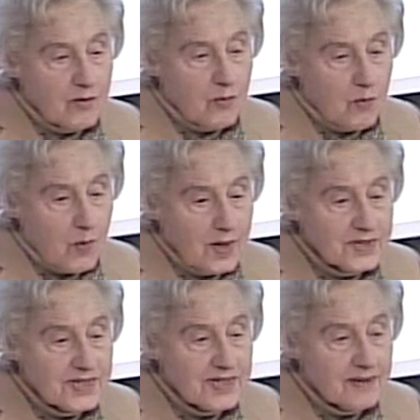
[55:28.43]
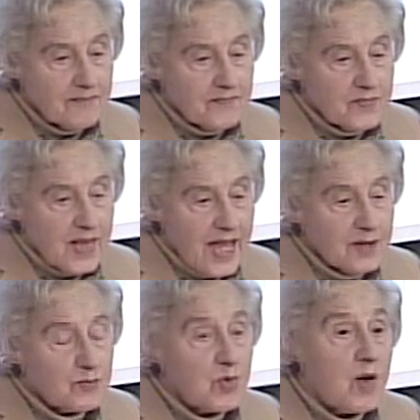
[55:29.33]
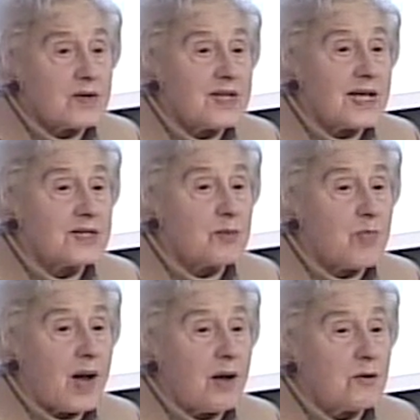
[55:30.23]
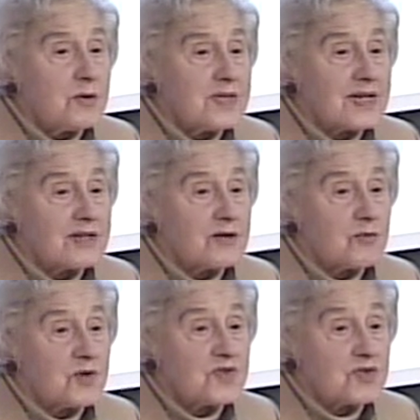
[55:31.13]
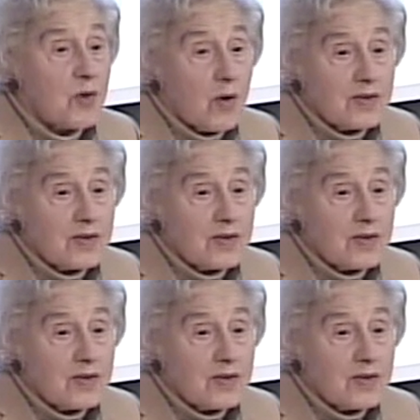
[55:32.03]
what had brought that about, that it was, an,